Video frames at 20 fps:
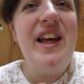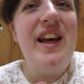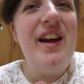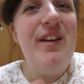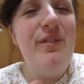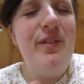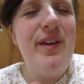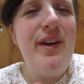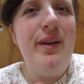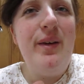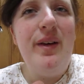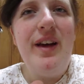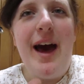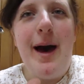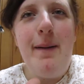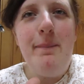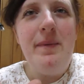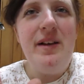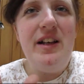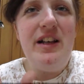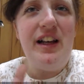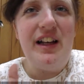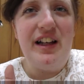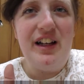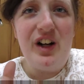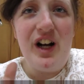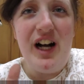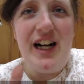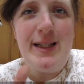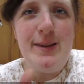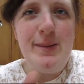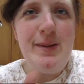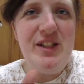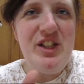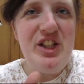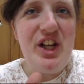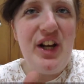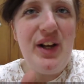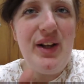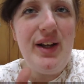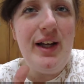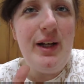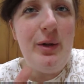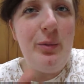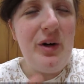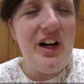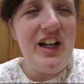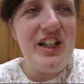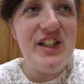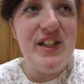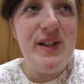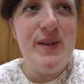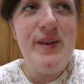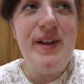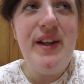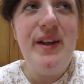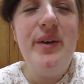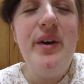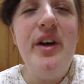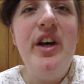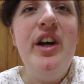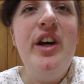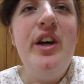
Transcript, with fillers: if you happen to cross my channel and watch this video,